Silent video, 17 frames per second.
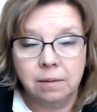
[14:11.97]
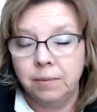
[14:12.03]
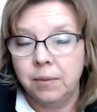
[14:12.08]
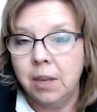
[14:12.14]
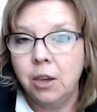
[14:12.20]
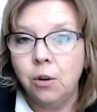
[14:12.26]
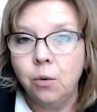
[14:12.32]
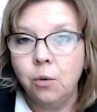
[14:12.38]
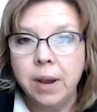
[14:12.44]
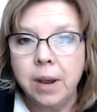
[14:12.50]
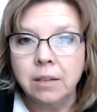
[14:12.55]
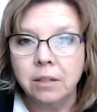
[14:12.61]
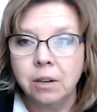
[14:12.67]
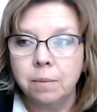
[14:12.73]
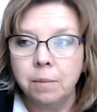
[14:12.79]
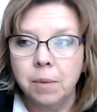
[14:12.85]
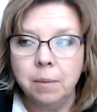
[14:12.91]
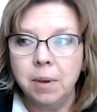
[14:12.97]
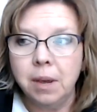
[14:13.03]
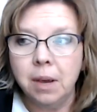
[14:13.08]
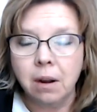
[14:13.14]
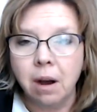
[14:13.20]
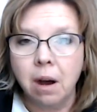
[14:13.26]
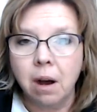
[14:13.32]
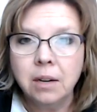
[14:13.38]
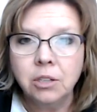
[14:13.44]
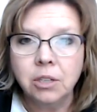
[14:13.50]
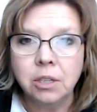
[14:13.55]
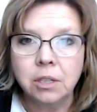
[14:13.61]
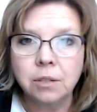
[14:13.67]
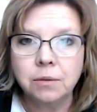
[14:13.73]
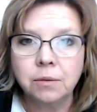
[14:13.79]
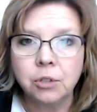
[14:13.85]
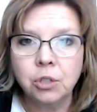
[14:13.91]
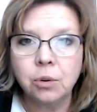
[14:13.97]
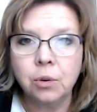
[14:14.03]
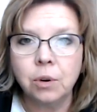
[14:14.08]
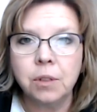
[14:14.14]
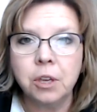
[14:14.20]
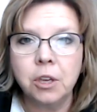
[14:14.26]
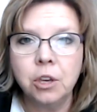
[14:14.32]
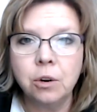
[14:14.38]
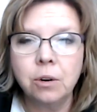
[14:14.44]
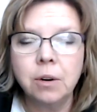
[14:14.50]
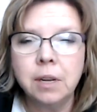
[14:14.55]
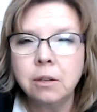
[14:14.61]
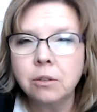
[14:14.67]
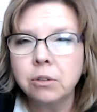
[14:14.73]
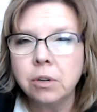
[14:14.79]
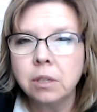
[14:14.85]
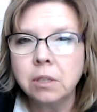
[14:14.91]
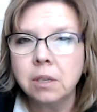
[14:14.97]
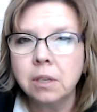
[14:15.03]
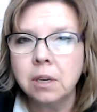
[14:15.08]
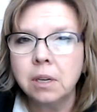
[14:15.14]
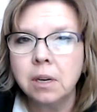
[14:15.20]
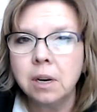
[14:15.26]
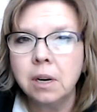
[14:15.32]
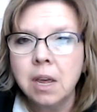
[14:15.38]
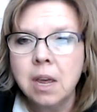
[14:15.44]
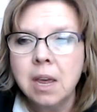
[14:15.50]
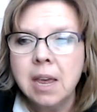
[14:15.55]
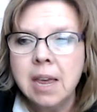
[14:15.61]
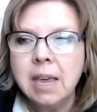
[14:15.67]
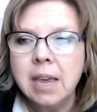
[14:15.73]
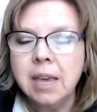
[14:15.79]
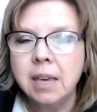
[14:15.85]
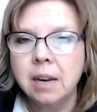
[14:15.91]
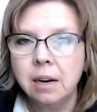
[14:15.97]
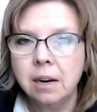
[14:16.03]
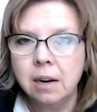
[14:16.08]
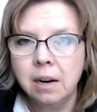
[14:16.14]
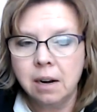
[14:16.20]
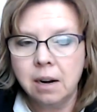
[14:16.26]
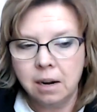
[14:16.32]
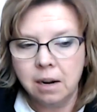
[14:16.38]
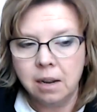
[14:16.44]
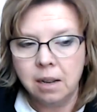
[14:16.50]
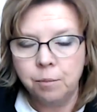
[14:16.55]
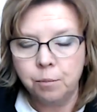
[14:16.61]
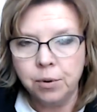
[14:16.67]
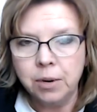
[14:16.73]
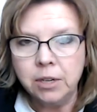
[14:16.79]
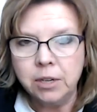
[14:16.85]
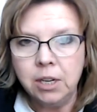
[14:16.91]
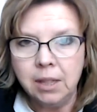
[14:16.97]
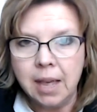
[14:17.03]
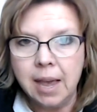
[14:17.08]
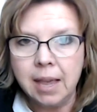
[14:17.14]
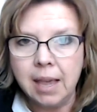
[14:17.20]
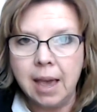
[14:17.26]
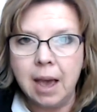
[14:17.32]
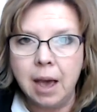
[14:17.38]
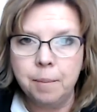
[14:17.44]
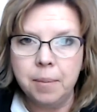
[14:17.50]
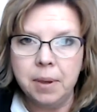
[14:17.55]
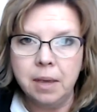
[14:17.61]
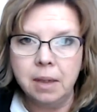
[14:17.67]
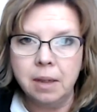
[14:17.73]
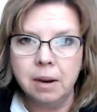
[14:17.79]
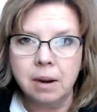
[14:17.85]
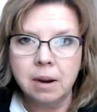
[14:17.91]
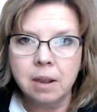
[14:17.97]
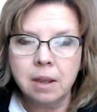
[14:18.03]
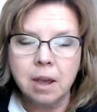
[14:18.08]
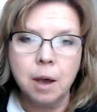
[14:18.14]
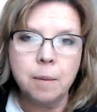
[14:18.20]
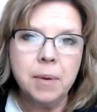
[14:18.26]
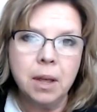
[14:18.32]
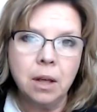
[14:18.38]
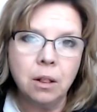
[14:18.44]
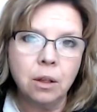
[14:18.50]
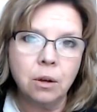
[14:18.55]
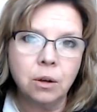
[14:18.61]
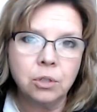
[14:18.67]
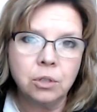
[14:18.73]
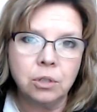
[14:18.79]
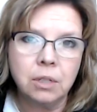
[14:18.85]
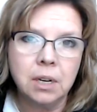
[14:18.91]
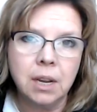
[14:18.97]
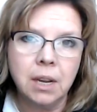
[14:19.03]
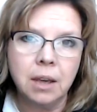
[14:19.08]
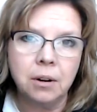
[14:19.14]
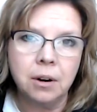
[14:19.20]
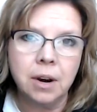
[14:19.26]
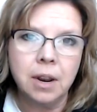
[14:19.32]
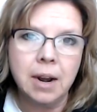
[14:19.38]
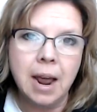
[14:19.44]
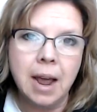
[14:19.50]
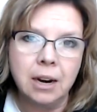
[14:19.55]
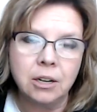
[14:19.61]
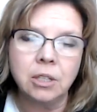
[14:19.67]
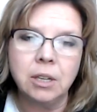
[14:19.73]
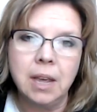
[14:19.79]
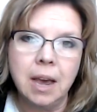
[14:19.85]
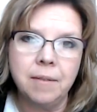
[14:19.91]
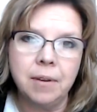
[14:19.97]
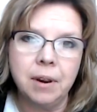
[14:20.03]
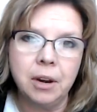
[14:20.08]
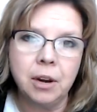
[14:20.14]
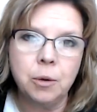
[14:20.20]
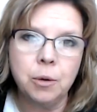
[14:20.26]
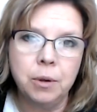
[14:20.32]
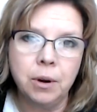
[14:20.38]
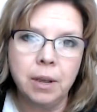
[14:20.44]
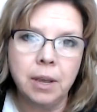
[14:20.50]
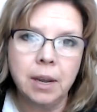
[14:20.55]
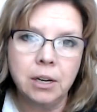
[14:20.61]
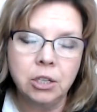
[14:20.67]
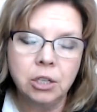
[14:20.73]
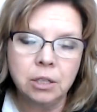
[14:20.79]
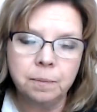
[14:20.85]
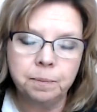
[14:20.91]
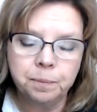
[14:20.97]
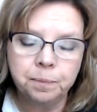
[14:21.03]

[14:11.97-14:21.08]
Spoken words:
in ways that may be unconscious for sure, that you're interested in bridging that gap, in coming closer together and actually having a communication.